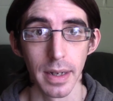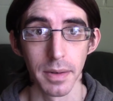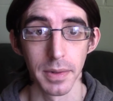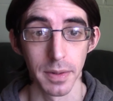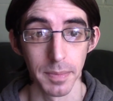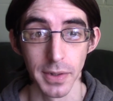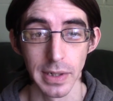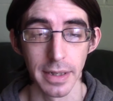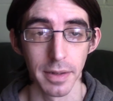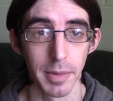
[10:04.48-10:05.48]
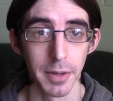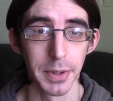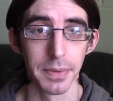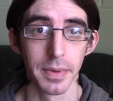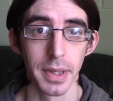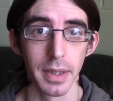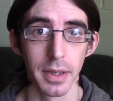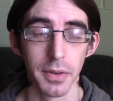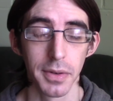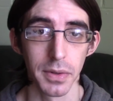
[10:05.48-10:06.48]
which I'm using at the moment.
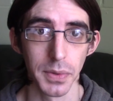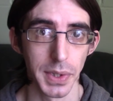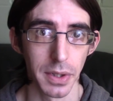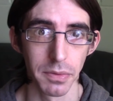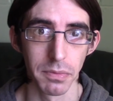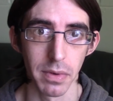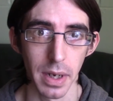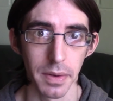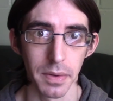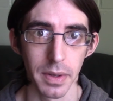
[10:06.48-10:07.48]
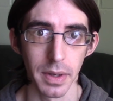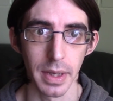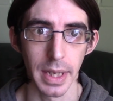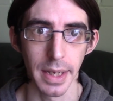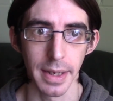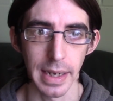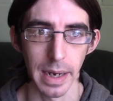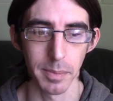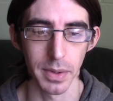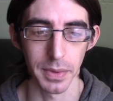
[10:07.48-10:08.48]
You can also run the
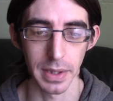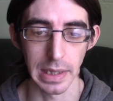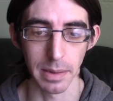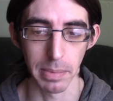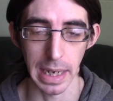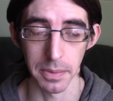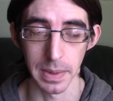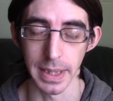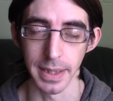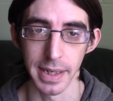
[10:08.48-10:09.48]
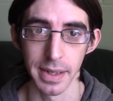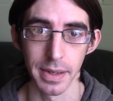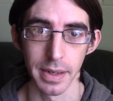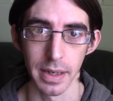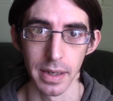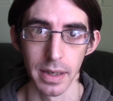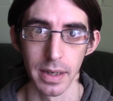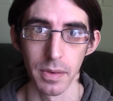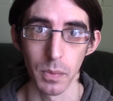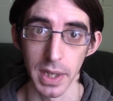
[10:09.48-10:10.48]
camera with the power lead in
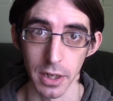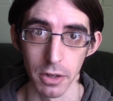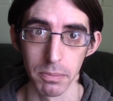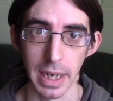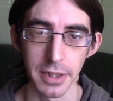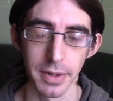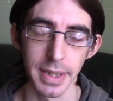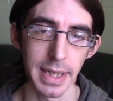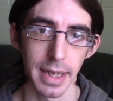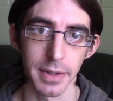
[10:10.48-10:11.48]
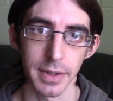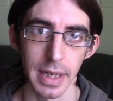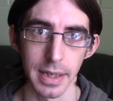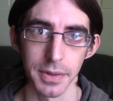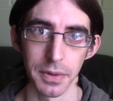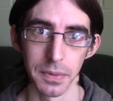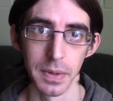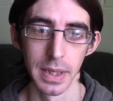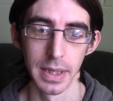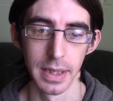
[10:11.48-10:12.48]
with no battery attached at all.
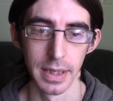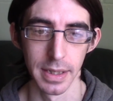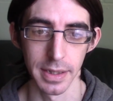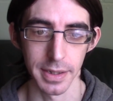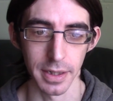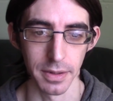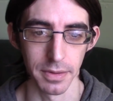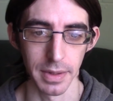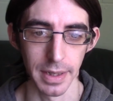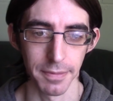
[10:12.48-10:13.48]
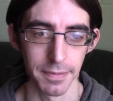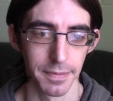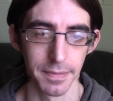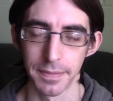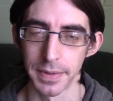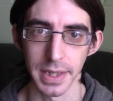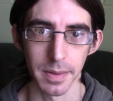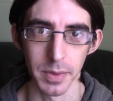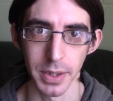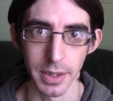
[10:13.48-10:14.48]
So if for
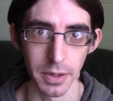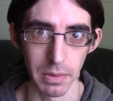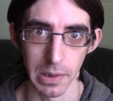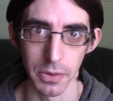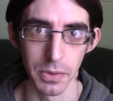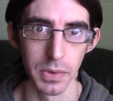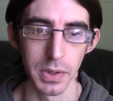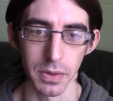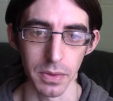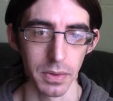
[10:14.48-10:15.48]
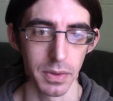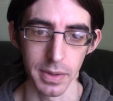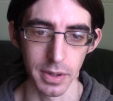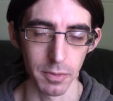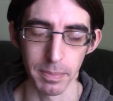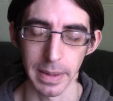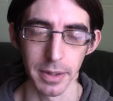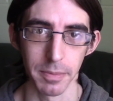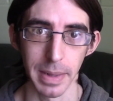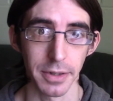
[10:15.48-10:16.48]
some reason you lose or your
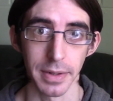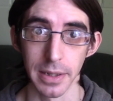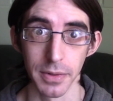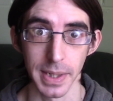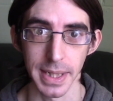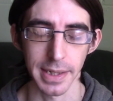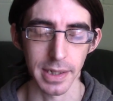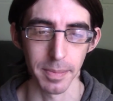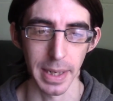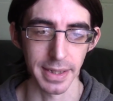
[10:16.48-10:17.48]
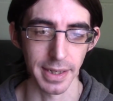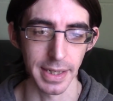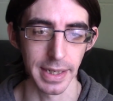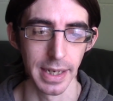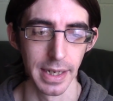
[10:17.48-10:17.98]
battery loses its capacity,